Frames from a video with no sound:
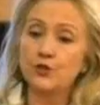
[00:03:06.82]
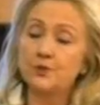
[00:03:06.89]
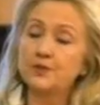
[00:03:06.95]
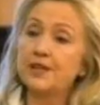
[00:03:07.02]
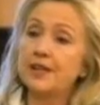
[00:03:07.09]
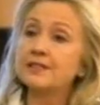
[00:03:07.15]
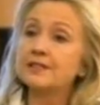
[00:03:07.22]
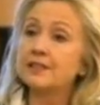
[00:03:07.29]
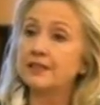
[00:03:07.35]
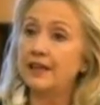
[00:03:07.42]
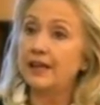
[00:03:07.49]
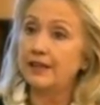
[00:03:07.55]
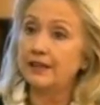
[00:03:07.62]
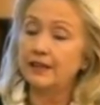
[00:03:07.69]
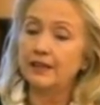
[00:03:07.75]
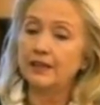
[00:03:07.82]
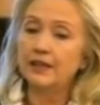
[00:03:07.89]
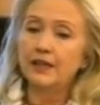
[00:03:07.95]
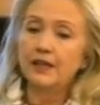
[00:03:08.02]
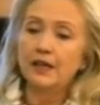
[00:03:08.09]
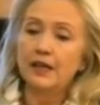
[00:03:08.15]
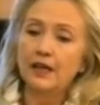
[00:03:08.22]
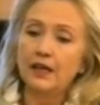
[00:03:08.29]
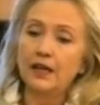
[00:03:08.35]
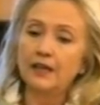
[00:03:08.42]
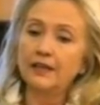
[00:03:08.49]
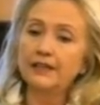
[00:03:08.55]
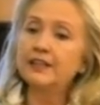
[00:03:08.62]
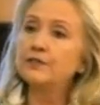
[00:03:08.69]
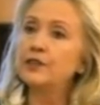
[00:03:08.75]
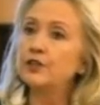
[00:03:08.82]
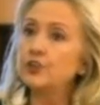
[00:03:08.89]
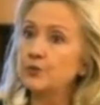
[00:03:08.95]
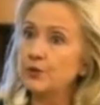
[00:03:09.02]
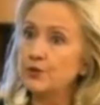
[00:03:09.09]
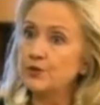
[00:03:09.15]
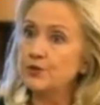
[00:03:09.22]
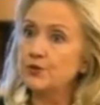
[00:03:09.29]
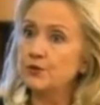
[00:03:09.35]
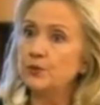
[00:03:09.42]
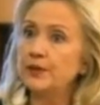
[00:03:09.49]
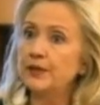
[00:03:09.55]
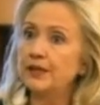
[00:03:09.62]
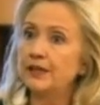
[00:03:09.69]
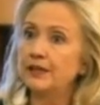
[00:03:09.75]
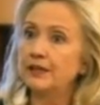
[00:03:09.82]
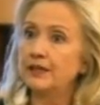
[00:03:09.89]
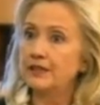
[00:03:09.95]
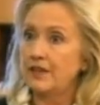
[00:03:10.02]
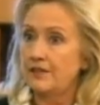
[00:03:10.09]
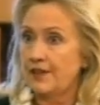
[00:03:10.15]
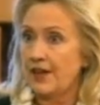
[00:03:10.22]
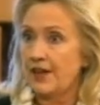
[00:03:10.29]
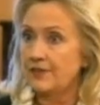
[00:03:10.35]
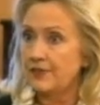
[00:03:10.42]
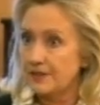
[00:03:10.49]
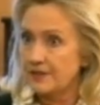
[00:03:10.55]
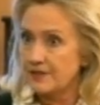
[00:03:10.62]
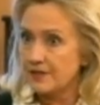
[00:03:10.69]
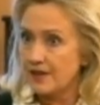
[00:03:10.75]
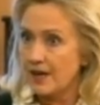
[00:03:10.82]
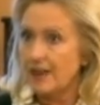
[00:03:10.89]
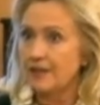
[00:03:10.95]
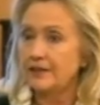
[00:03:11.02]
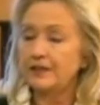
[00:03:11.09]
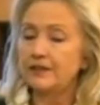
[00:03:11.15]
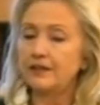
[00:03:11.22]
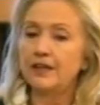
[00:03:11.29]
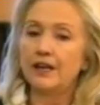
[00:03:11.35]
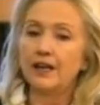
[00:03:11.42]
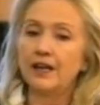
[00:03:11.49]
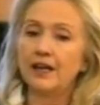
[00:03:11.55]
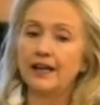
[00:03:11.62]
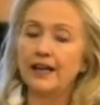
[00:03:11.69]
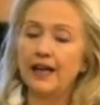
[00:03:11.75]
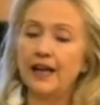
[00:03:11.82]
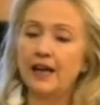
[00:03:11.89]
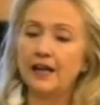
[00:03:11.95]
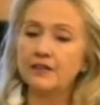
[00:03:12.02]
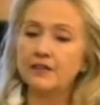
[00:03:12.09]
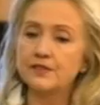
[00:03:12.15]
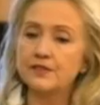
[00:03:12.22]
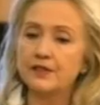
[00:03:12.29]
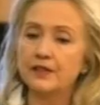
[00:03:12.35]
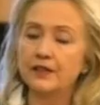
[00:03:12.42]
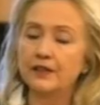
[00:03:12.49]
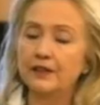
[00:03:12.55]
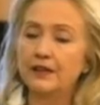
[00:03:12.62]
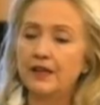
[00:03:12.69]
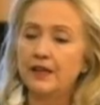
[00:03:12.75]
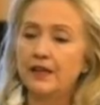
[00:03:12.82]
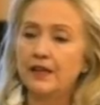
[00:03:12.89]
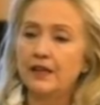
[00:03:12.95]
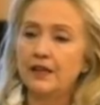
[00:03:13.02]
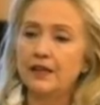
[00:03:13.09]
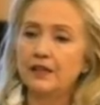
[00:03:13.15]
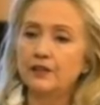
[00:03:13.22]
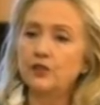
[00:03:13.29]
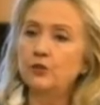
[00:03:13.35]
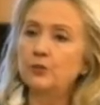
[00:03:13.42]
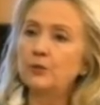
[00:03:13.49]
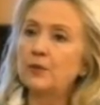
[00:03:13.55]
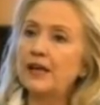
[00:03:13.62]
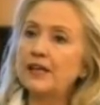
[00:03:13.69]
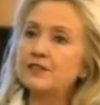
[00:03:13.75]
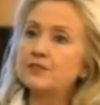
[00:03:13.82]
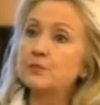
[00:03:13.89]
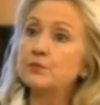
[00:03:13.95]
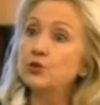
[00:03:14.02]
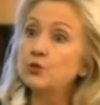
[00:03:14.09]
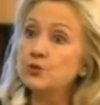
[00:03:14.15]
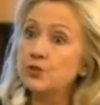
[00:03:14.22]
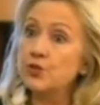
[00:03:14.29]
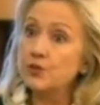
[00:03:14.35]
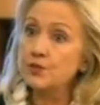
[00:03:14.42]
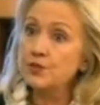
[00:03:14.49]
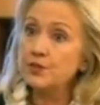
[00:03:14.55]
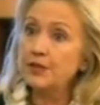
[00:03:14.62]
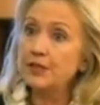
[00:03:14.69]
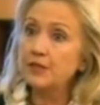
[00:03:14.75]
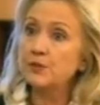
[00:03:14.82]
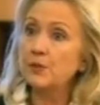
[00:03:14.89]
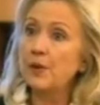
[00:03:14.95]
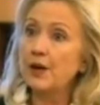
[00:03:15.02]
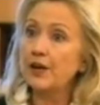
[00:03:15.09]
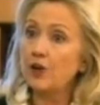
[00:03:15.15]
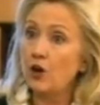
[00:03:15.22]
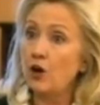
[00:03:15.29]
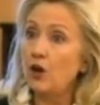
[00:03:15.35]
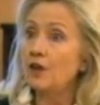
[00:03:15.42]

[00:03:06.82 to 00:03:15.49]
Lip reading: designating individuals who we get enough evidence on as human rights abusers, because we want to call